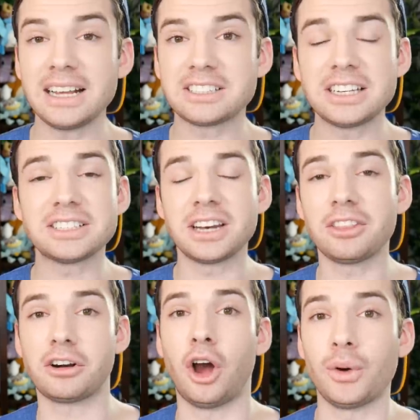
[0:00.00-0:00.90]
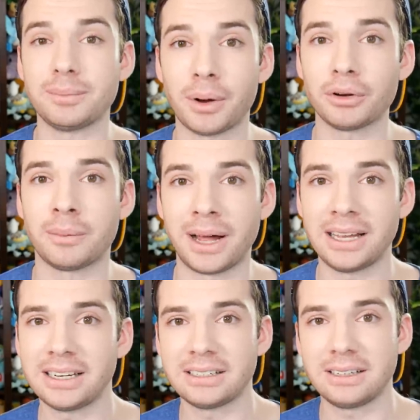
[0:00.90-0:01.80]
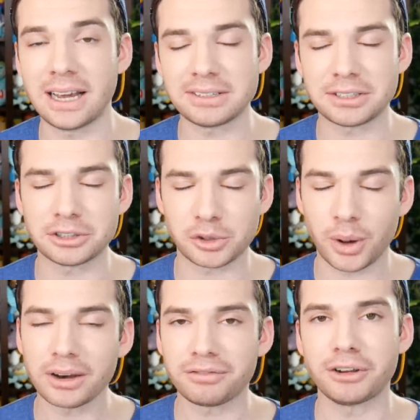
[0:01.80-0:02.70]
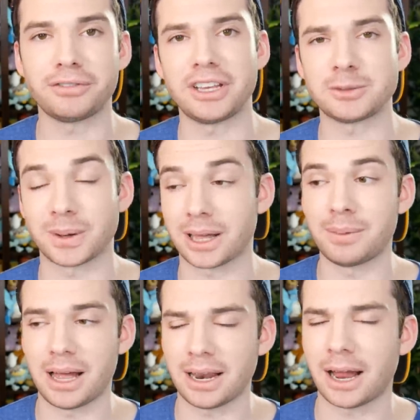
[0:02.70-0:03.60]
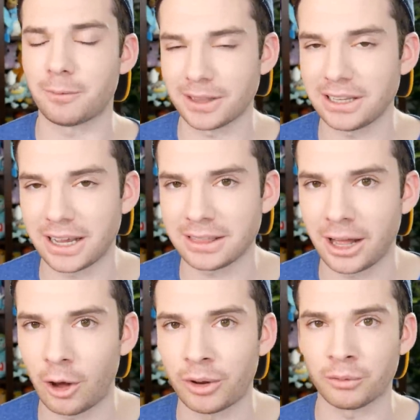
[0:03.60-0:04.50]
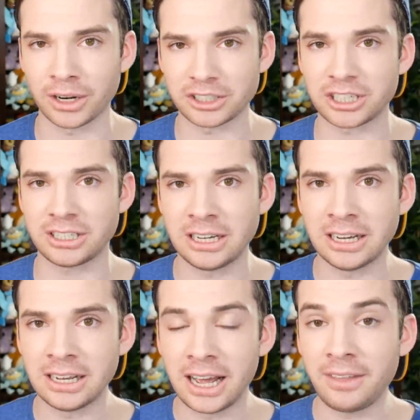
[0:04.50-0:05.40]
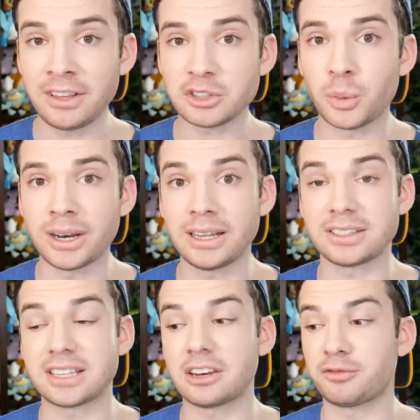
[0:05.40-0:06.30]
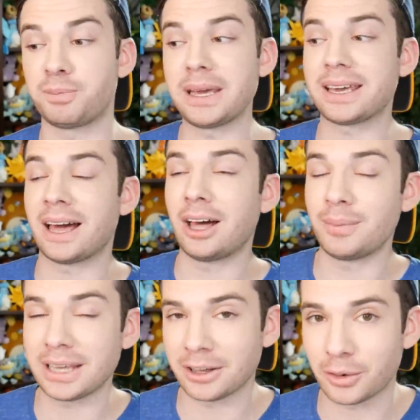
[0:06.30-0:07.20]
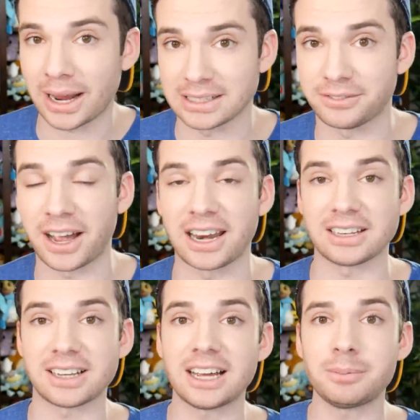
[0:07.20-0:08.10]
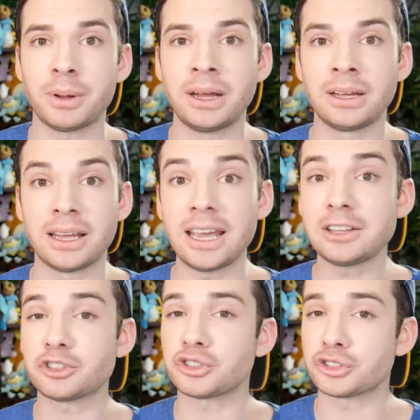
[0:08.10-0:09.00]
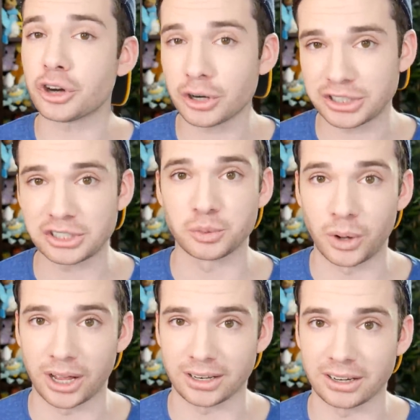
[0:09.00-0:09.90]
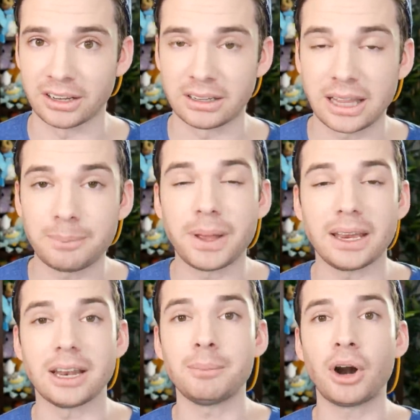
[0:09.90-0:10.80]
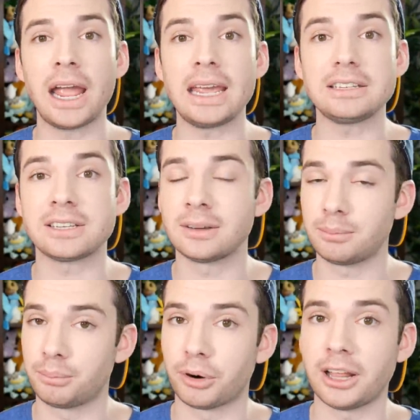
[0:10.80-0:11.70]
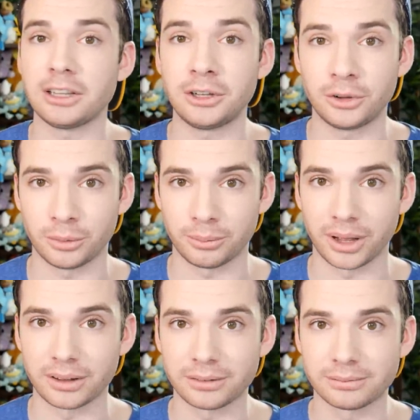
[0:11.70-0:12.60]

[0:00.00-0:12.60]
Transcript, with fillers: Next is another Hoenn Pokemon, and yes, there's quite a few of these, but come on, I really like the Hoenn region. And this one, instead of becoming a grass fighting type, it starts as one. That being number eight, Breloom.